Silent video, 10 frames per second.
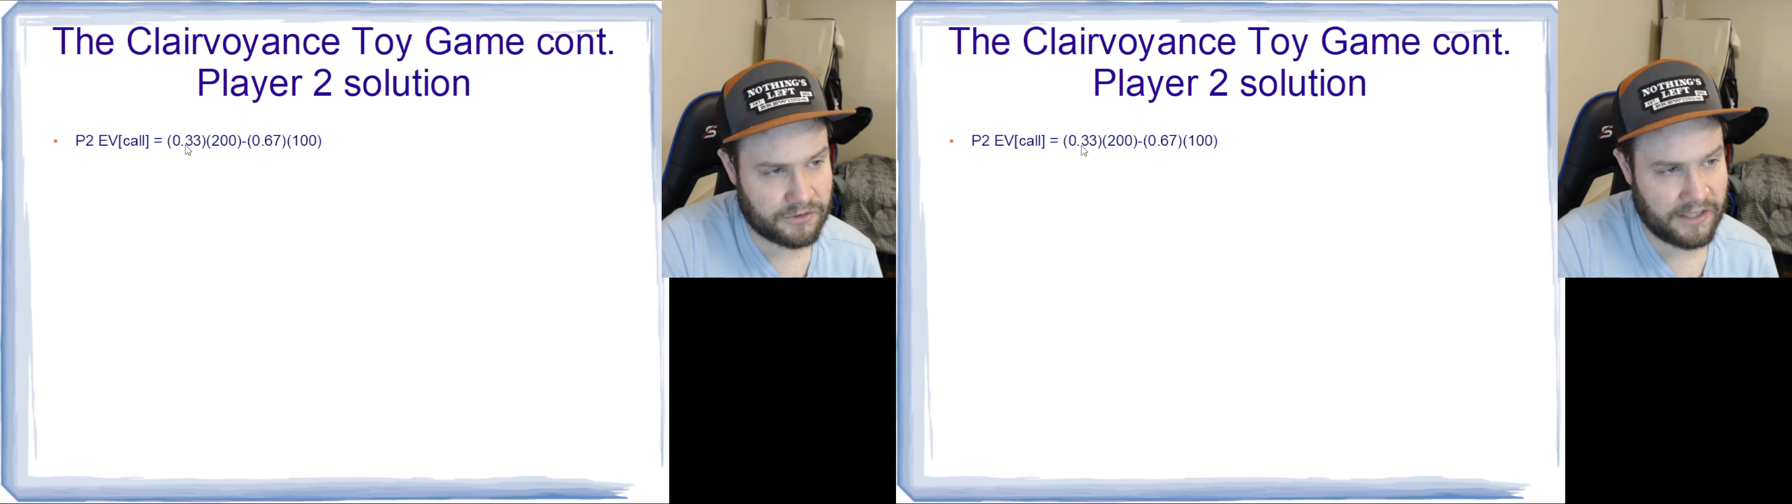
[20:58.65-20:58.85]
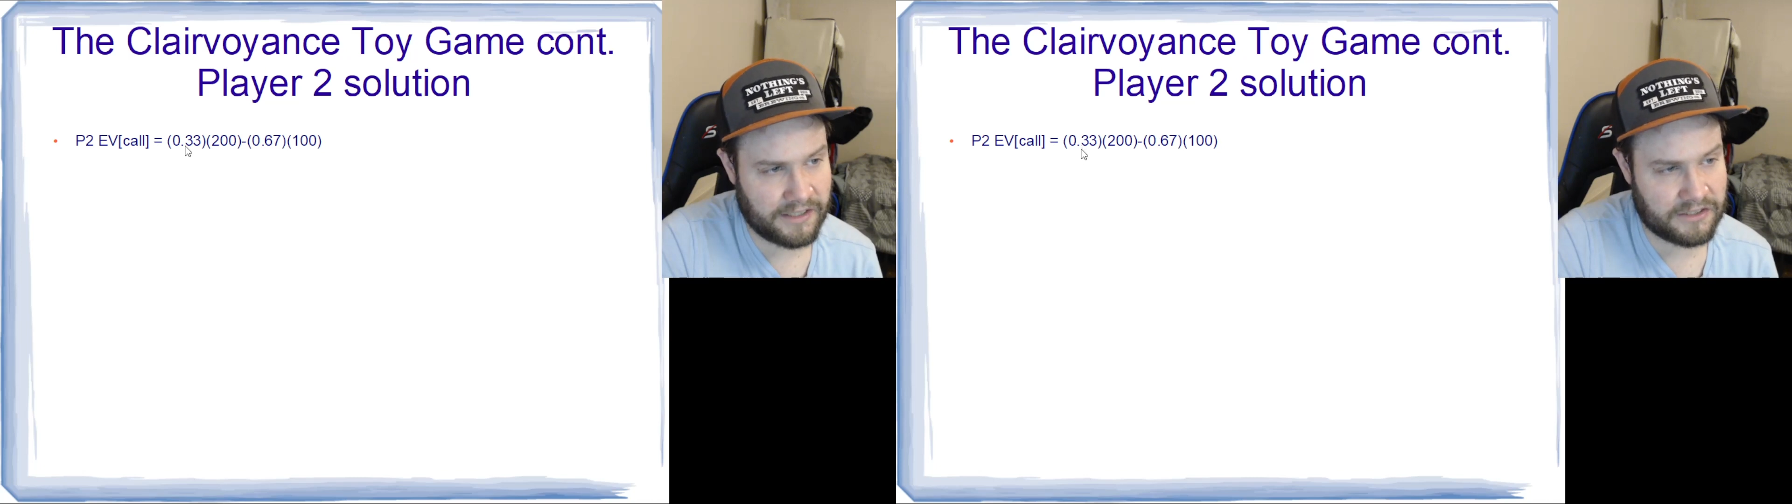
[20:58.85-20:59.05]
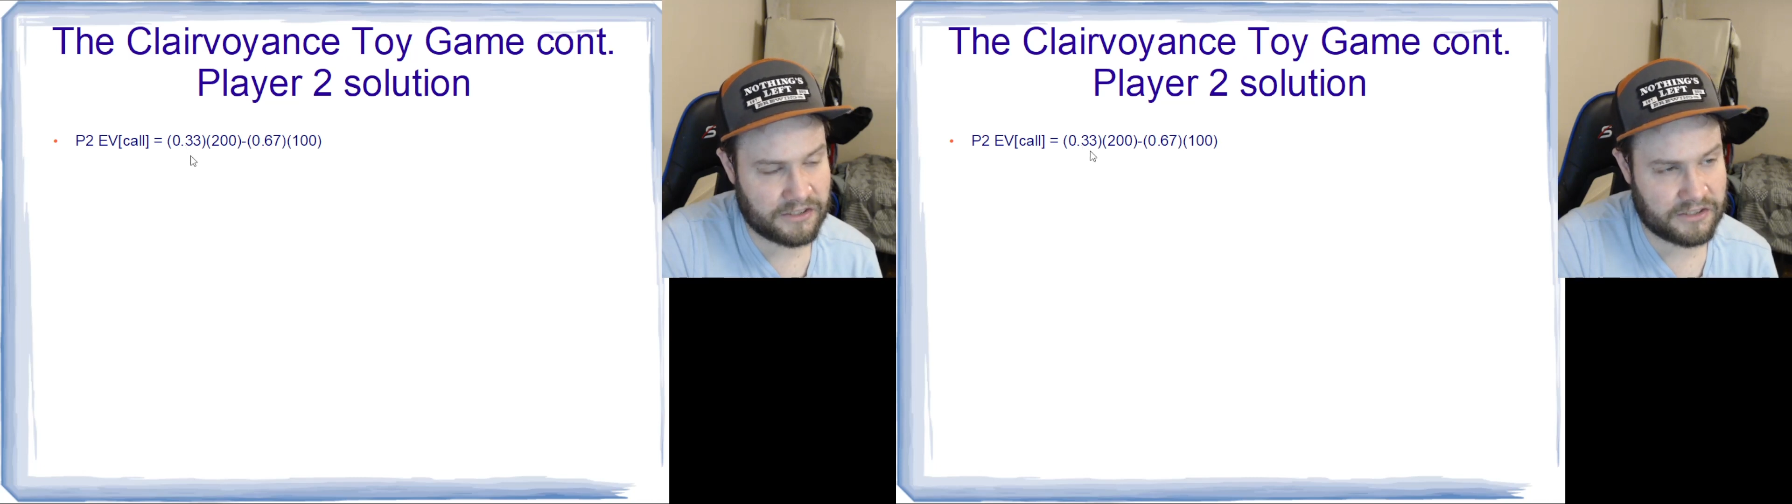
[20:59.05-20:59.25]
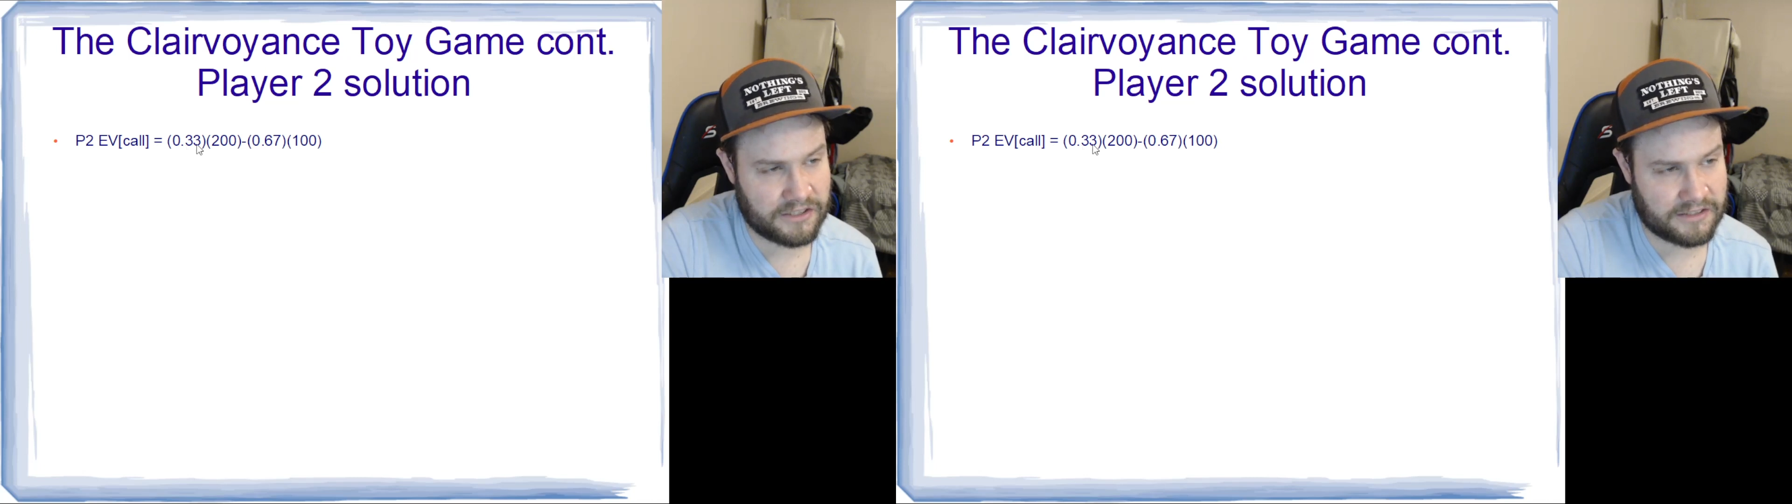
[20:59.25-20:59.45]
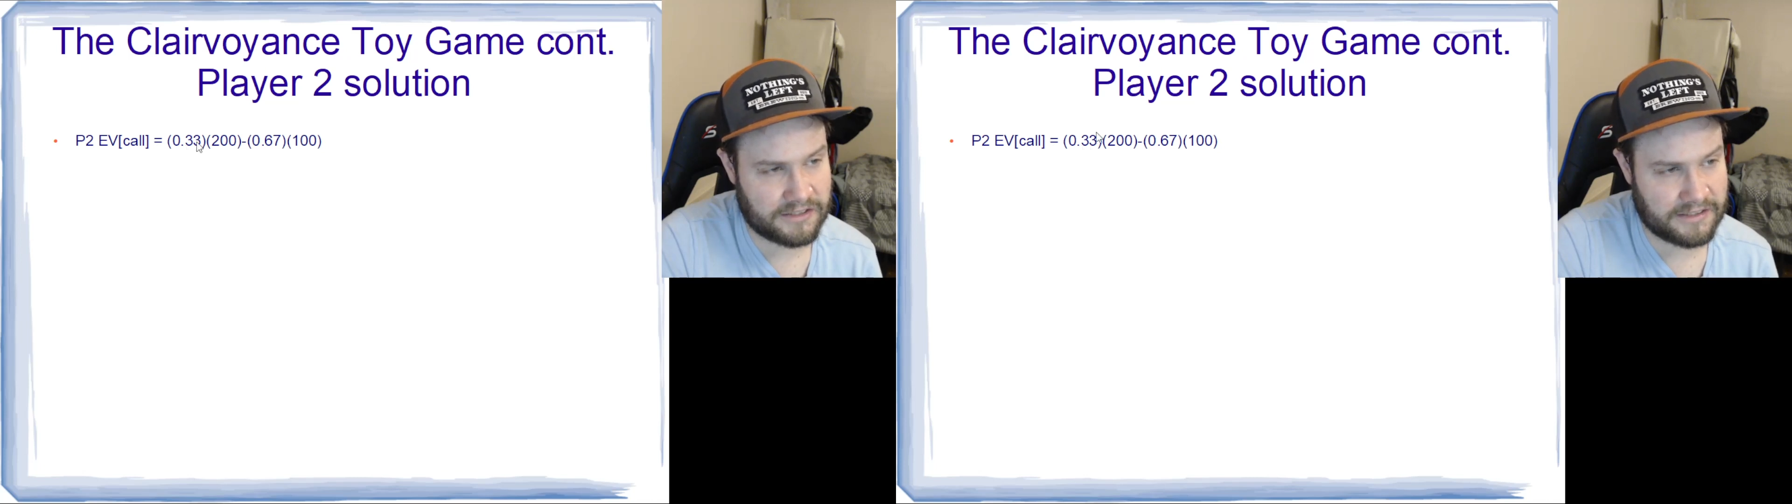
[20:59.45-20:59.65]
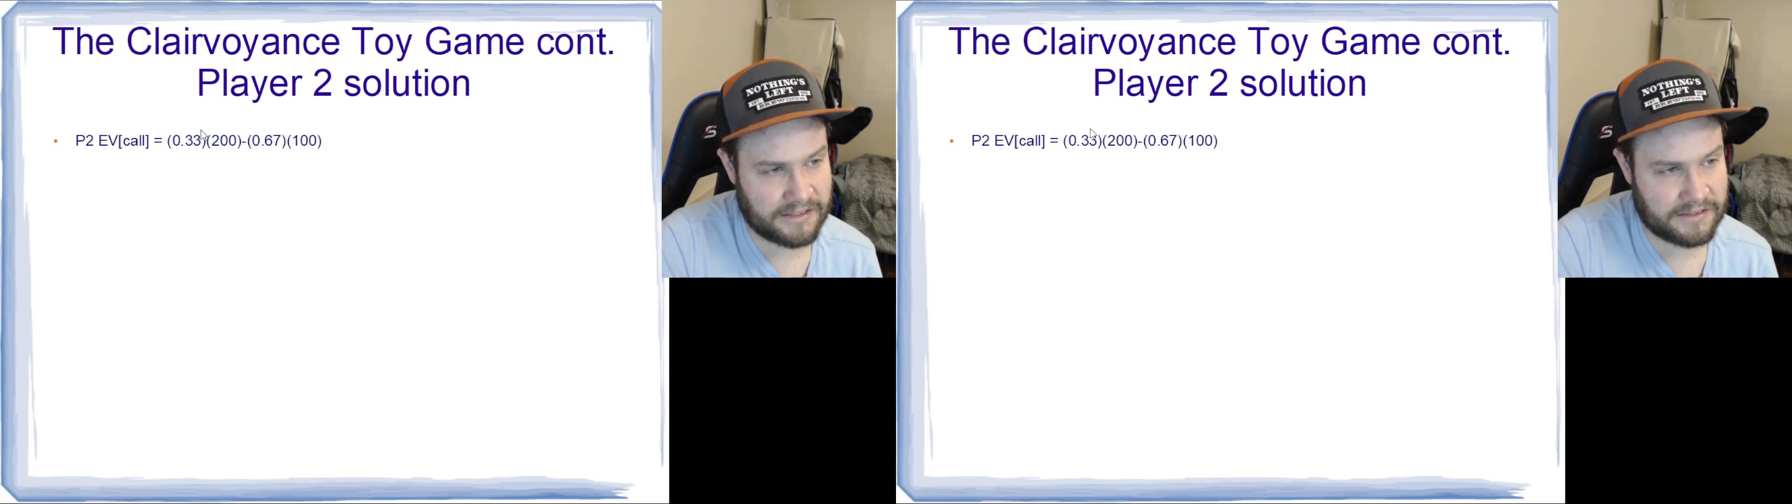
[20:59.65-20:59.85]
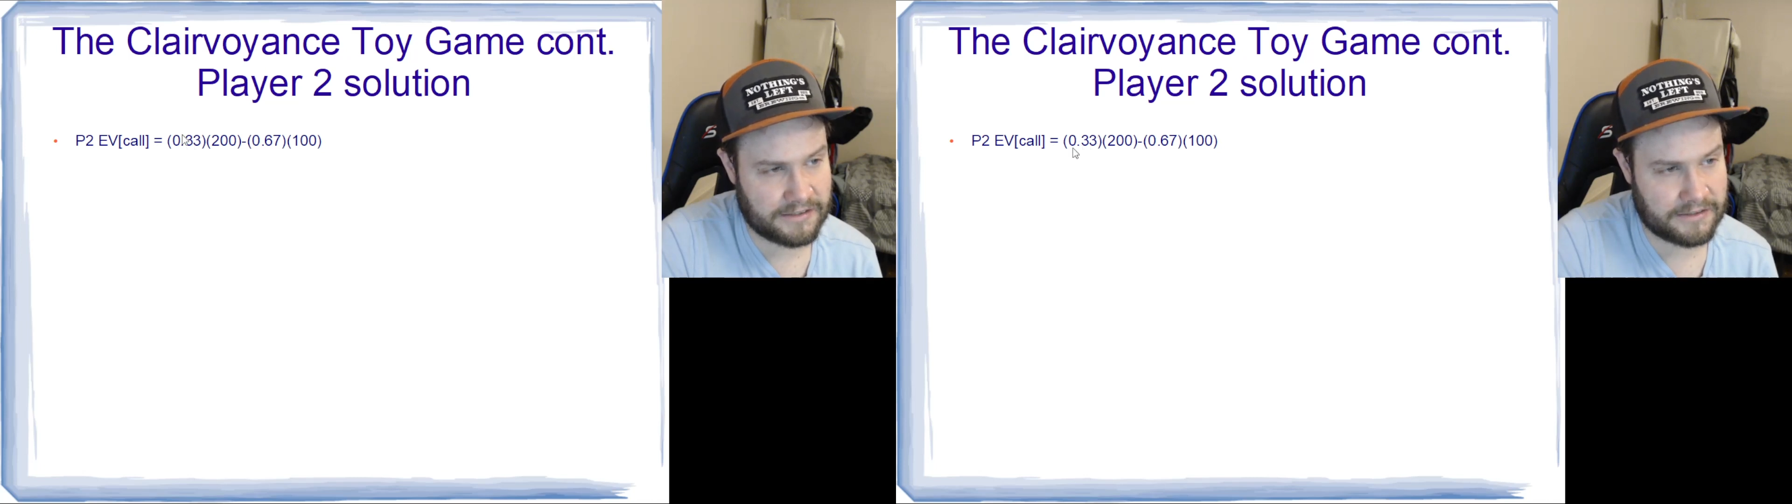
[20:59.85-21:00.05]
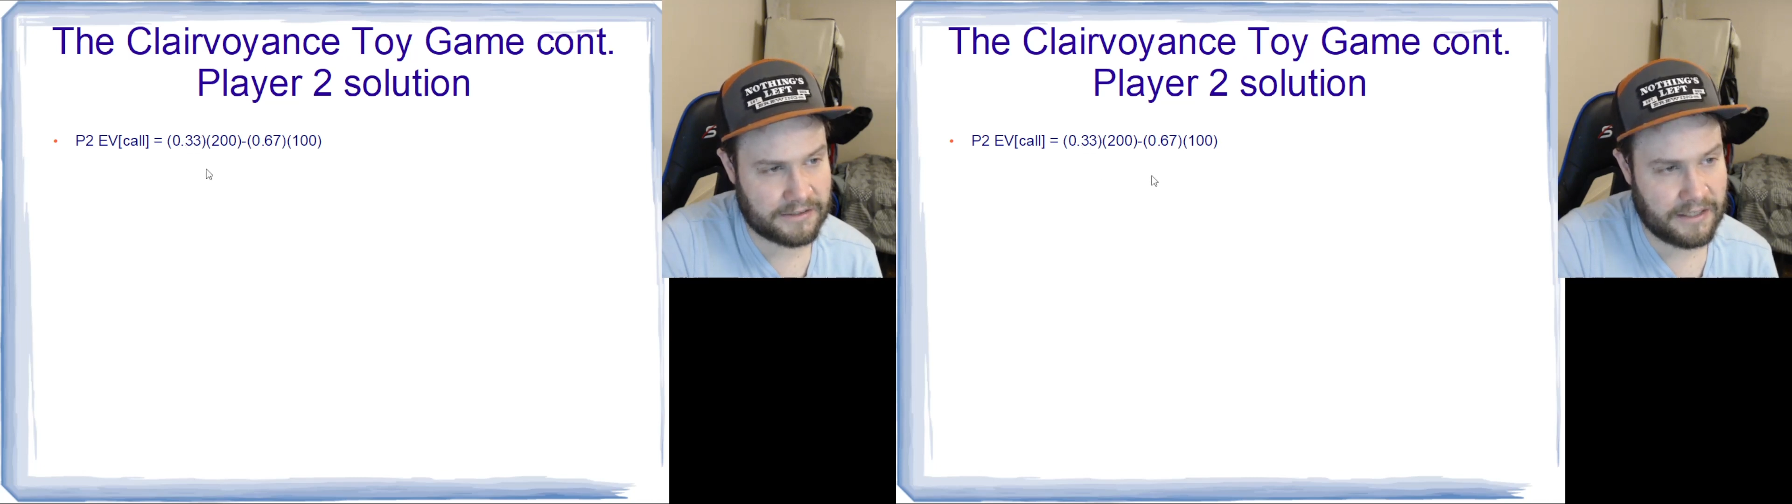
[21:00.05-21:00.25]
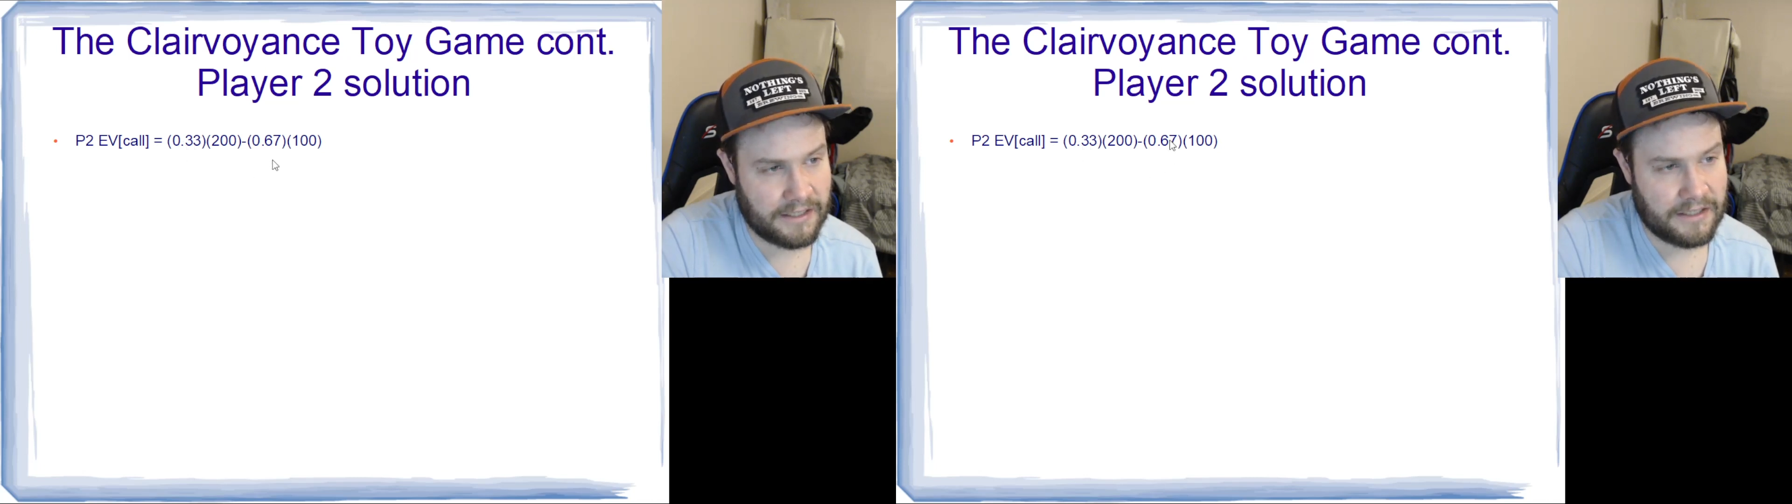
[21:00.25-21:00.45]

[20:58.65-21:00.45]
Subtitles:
strategies such that this is